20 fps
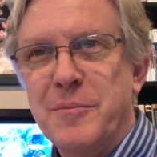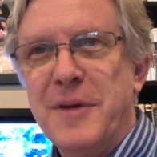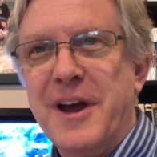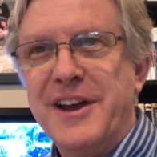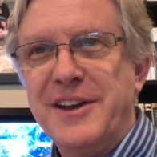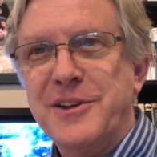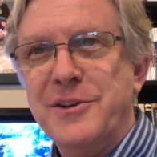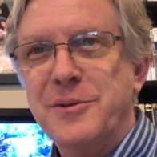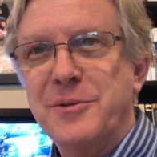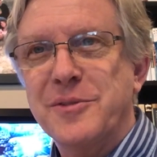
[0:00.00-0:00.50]
my
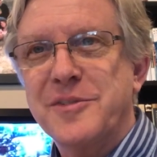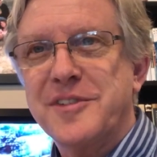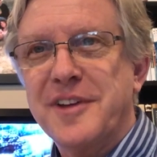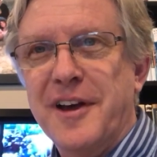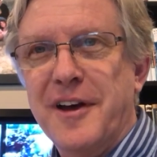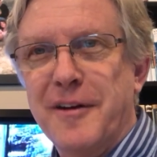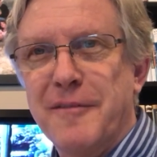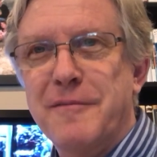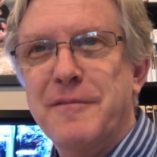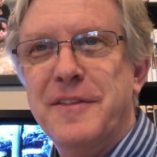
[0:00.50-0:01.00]
use
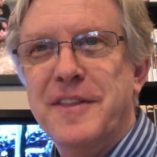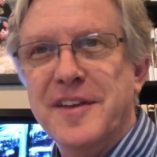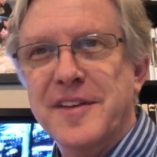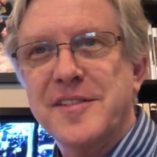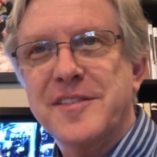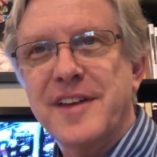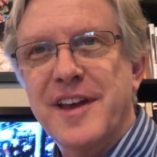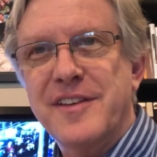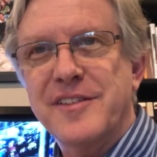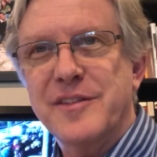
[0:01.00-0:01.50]
of
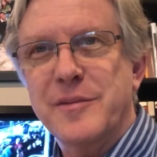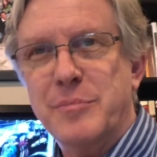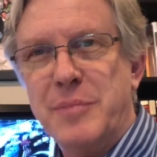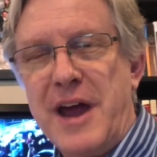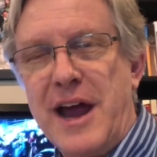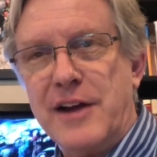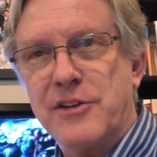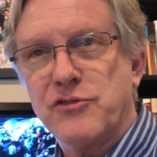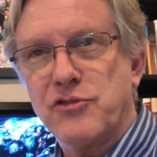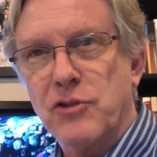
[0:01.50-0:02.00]
this as a
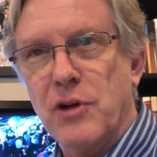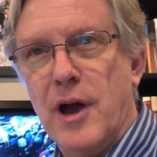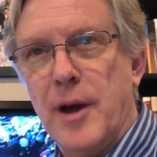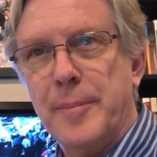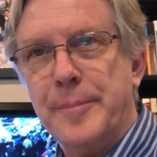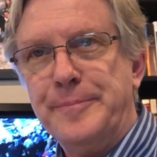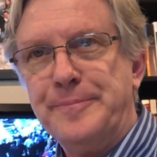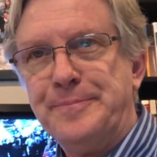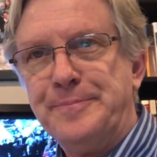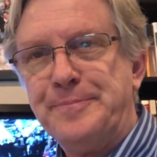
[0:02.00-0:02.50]
backdrop.